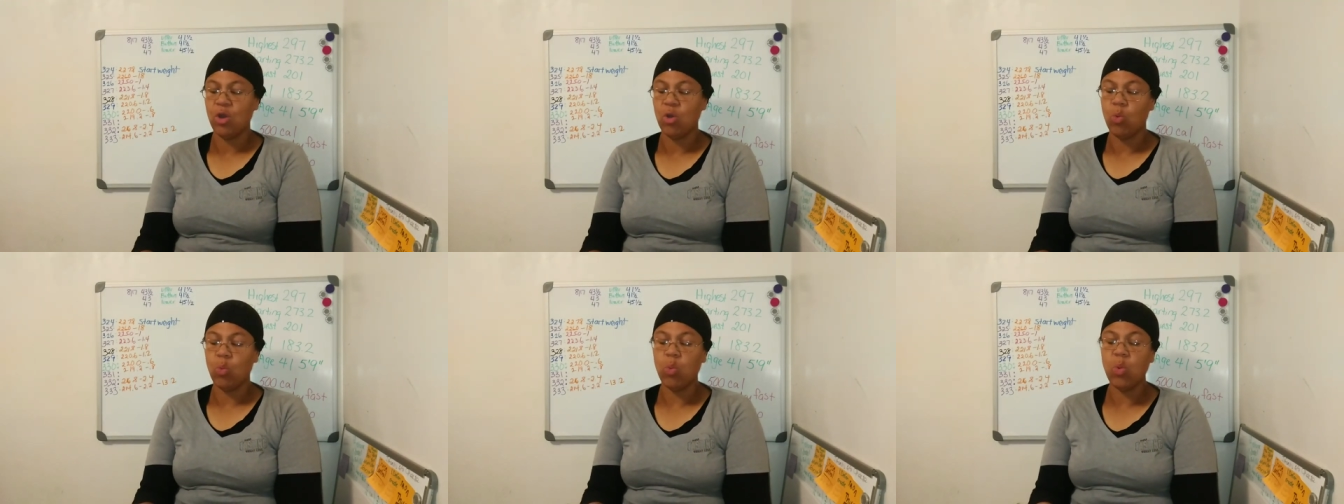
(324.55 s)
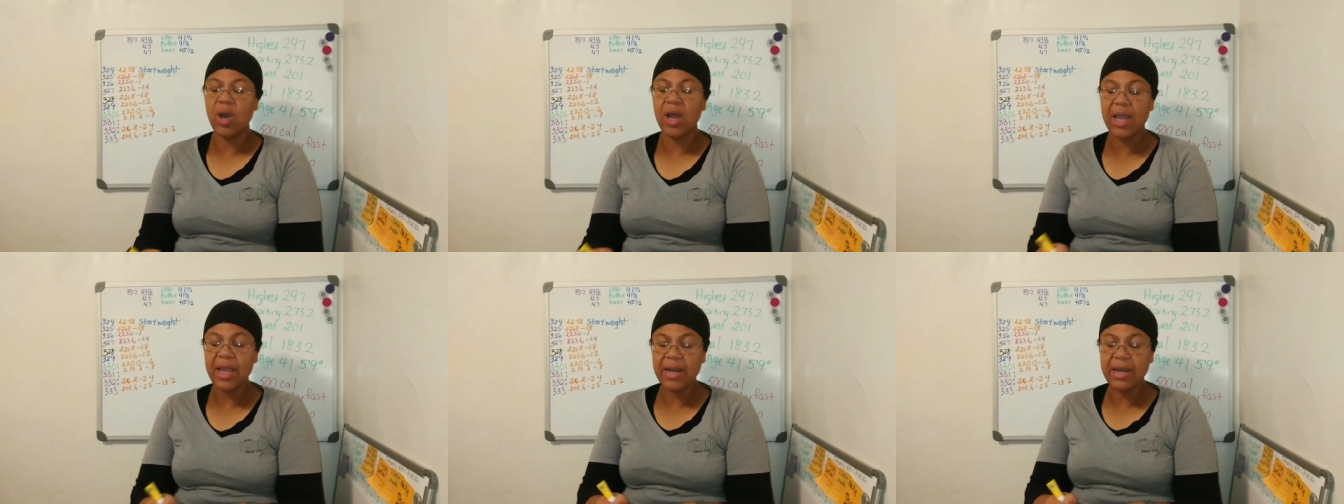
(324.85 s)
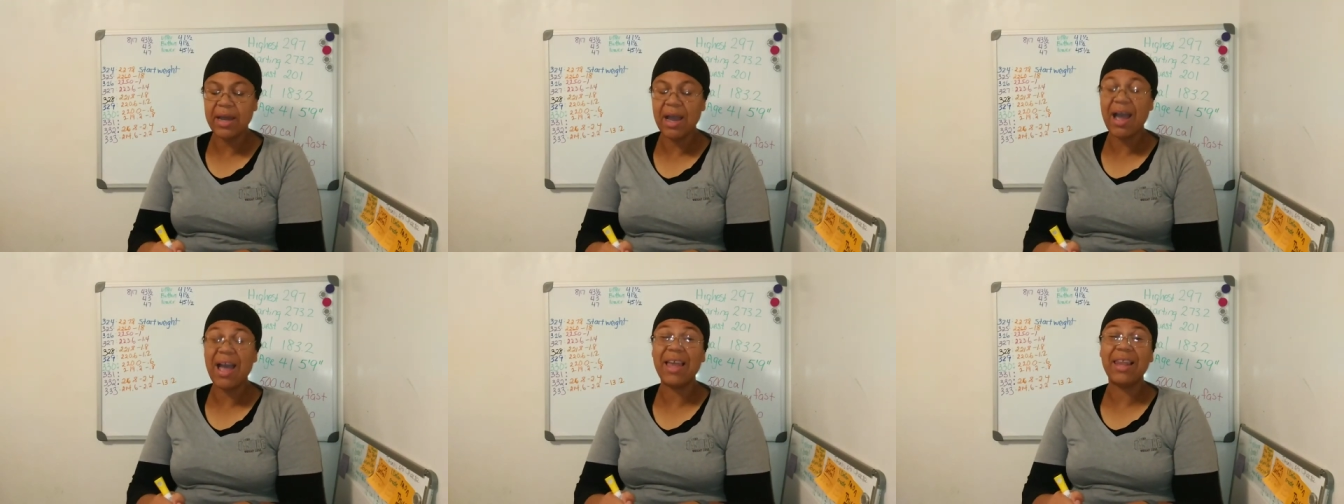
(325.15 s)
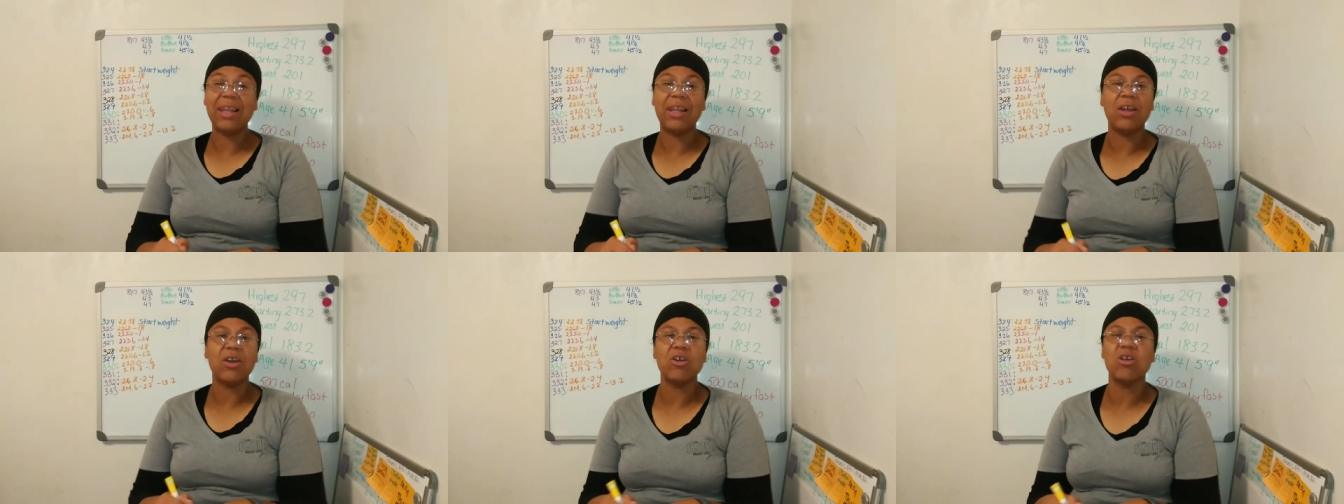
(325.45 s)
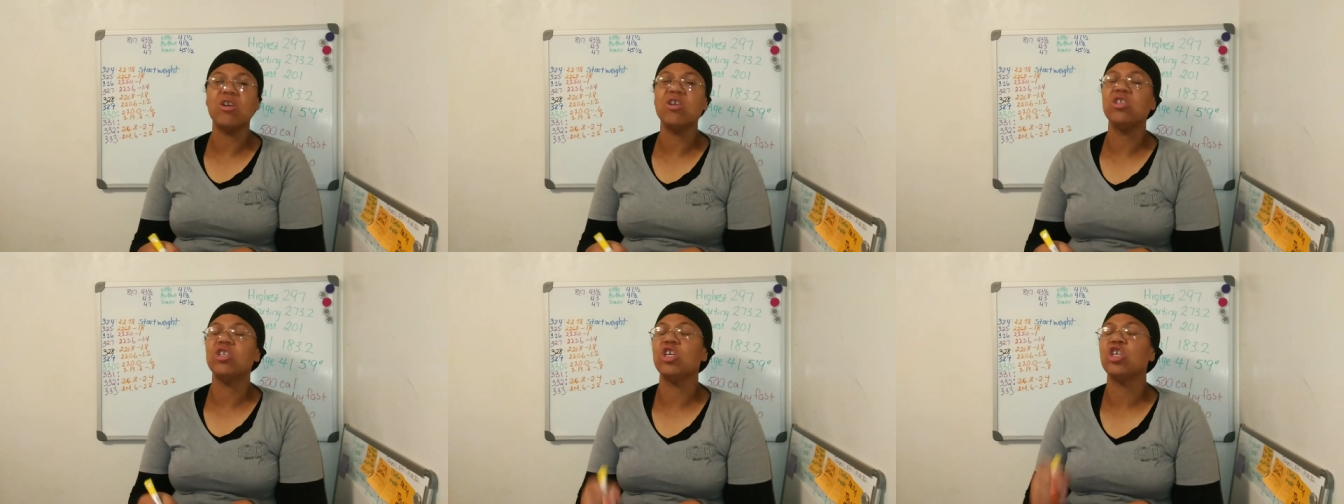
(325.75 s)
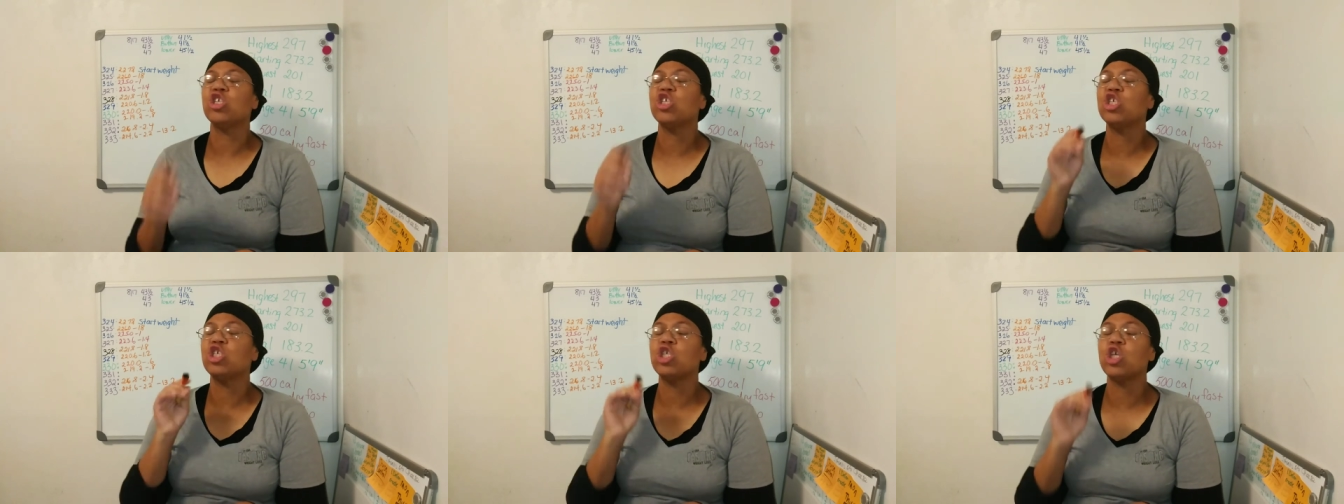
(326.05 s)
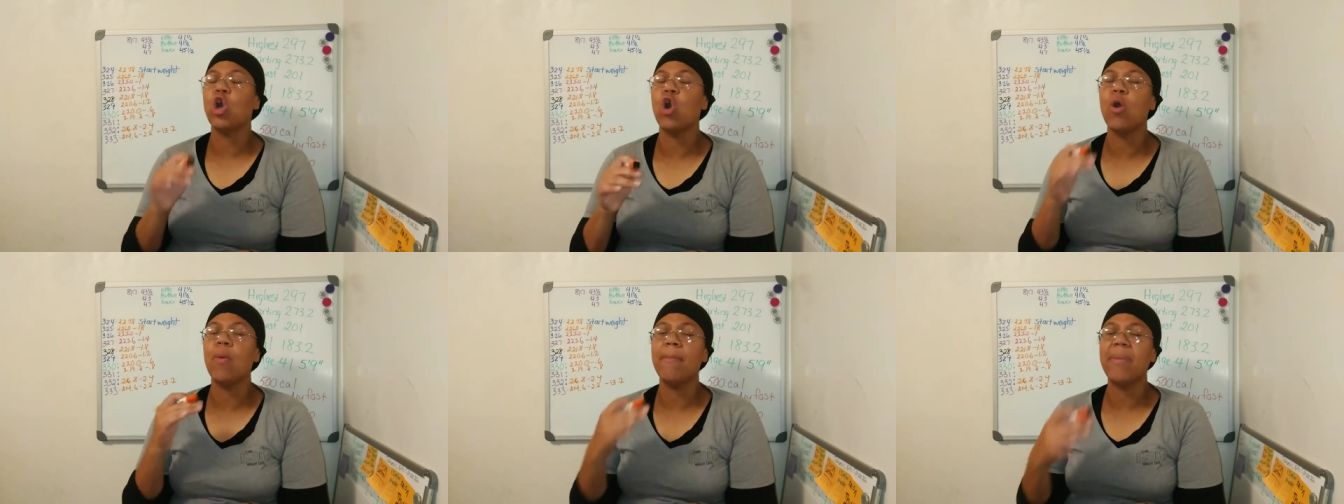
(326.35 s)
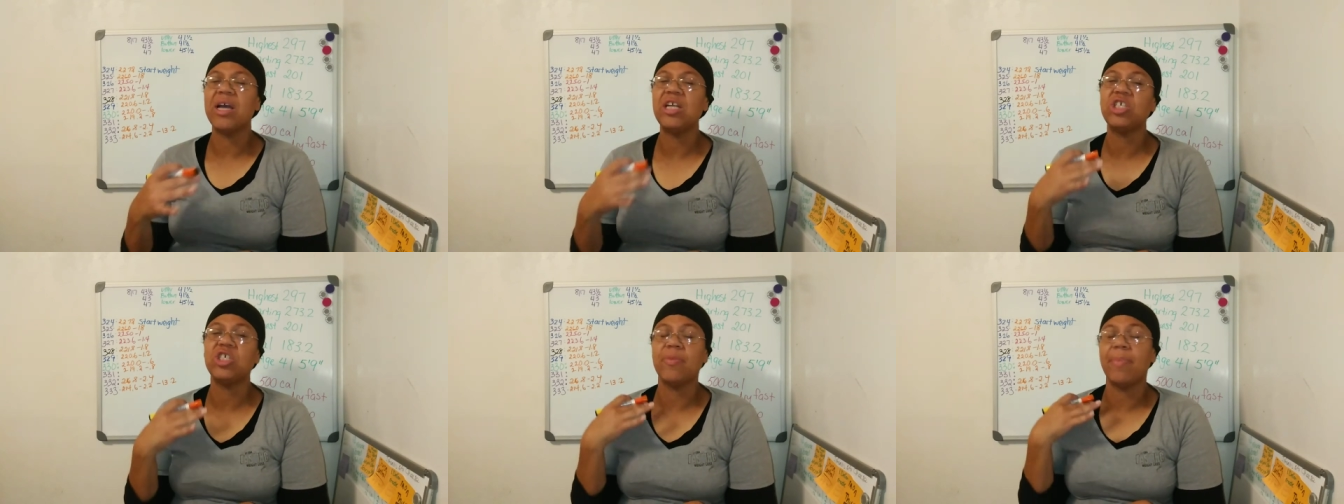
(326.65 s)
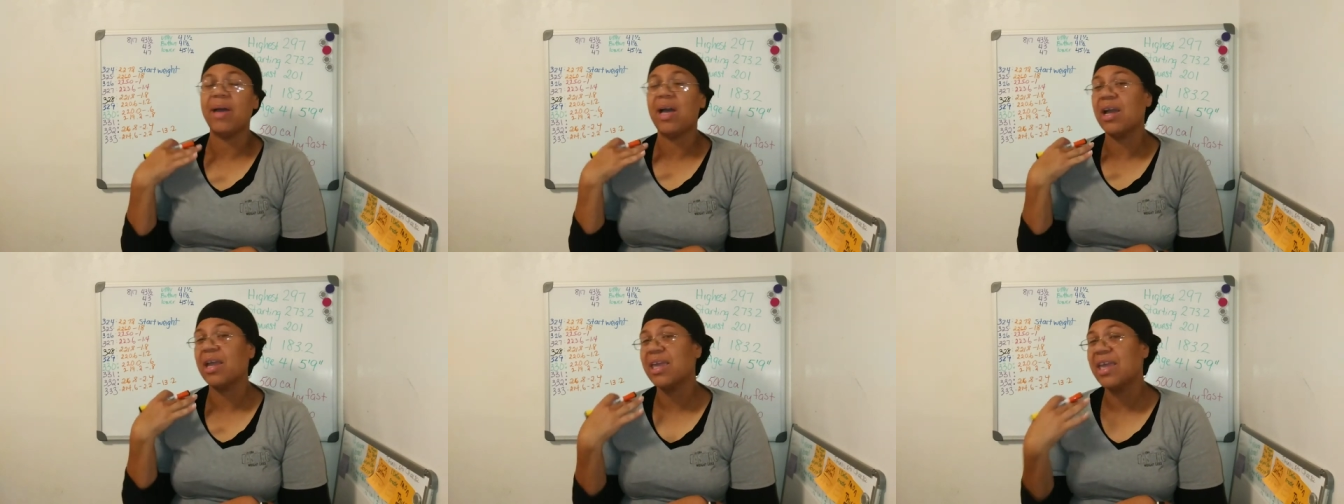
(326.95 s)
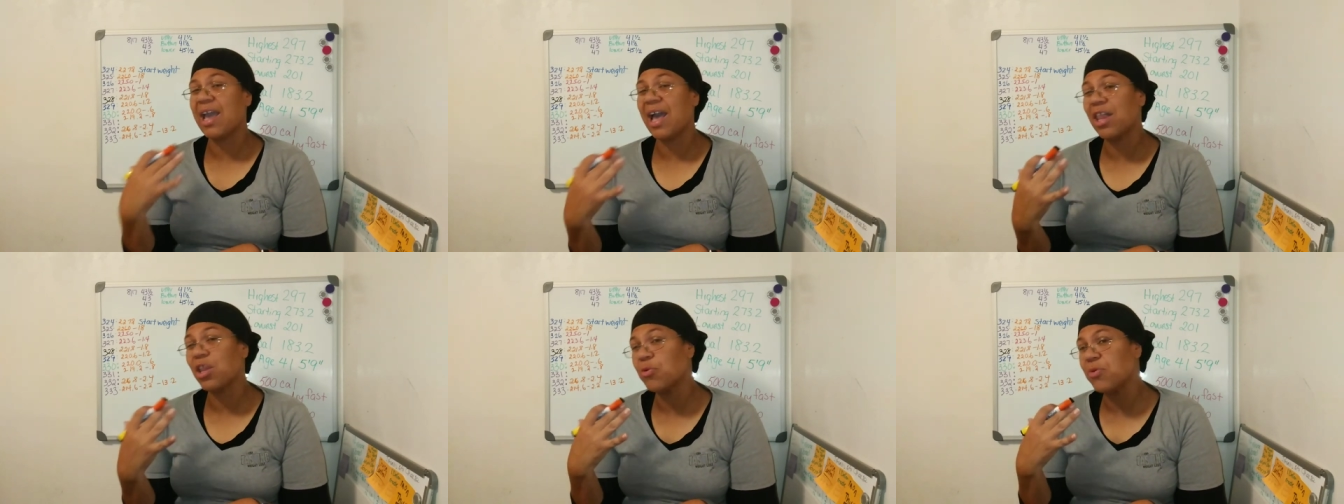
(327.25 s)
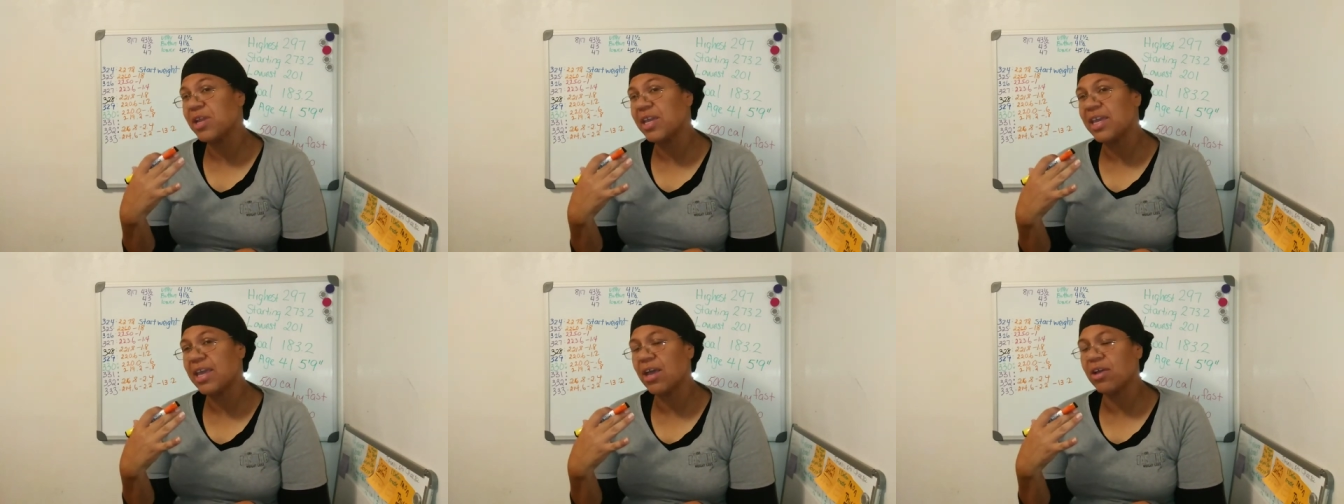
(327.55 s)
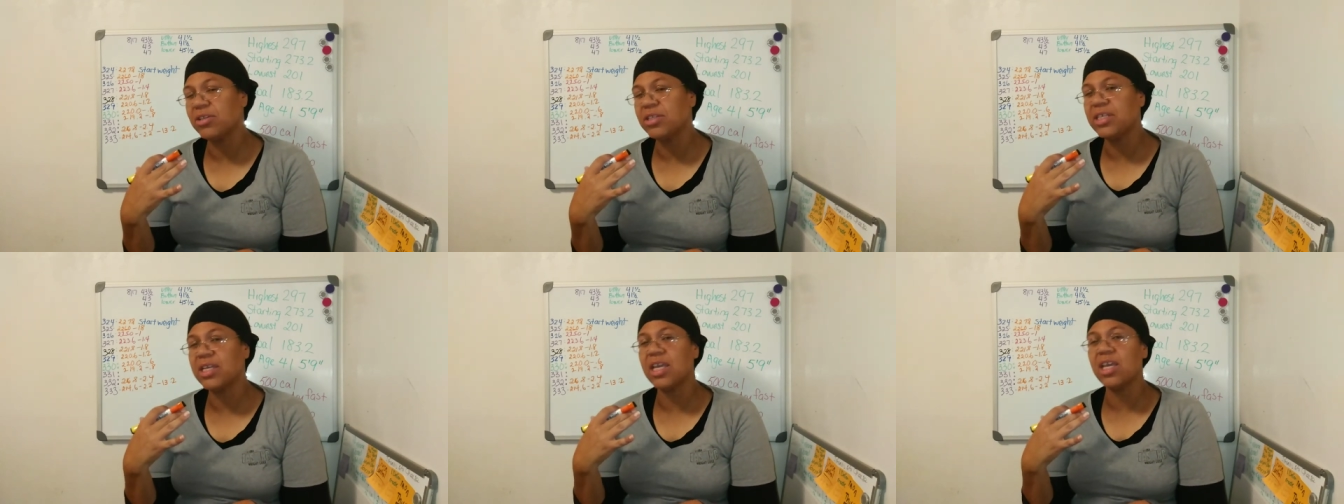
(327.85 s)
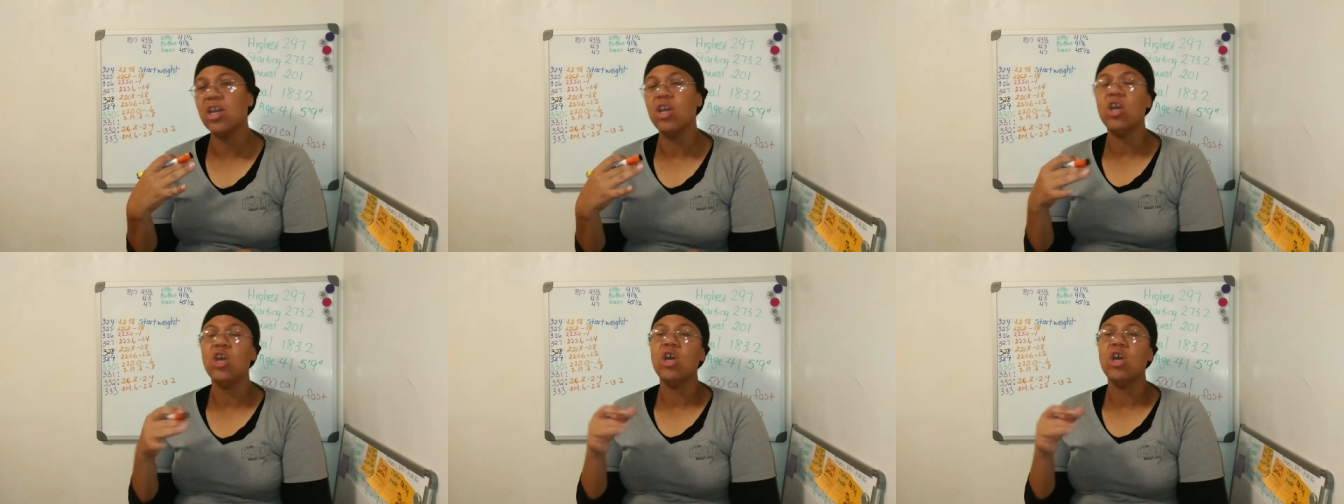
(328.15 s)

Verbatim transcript: One, I learned so much about calorie counting.